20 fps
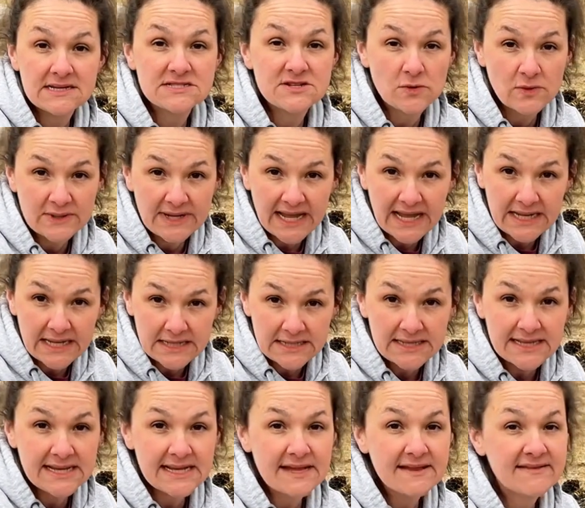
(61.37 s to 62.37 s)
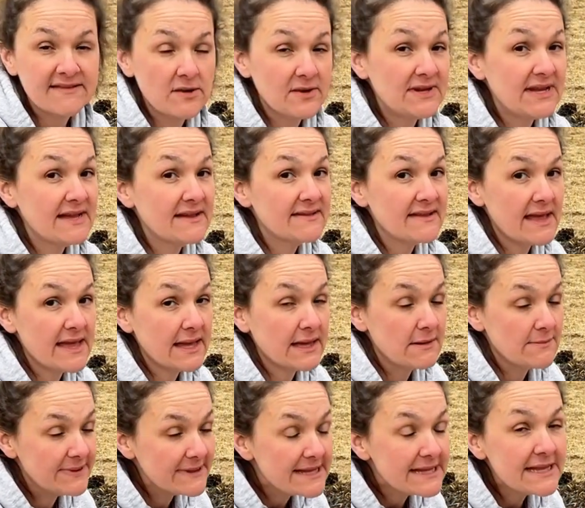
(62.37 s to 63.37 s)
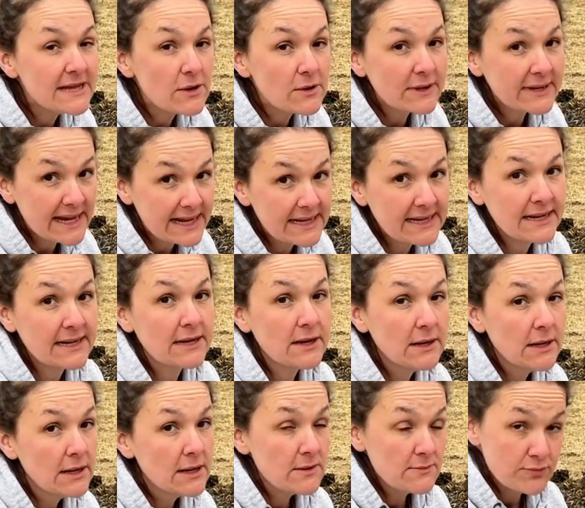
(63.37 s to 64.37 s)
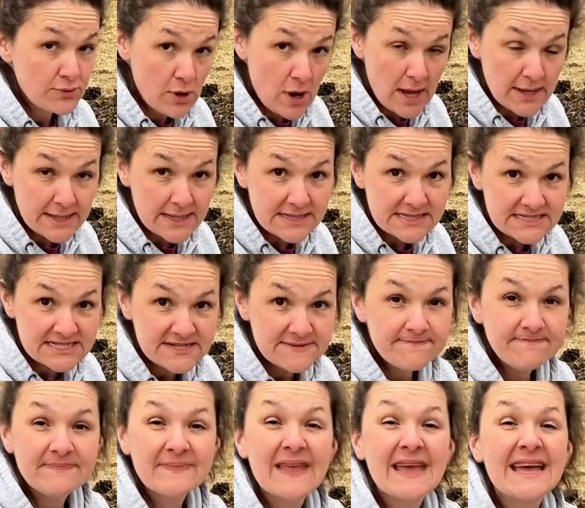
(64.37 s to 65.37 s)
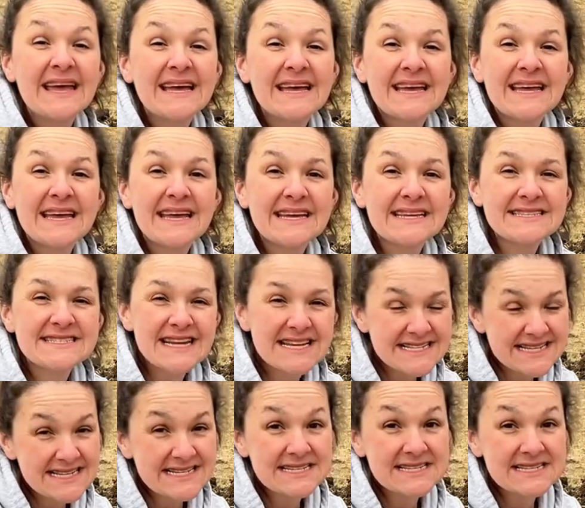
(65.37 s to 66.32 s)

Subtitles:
organically, so it is a completely organic product. It doesn't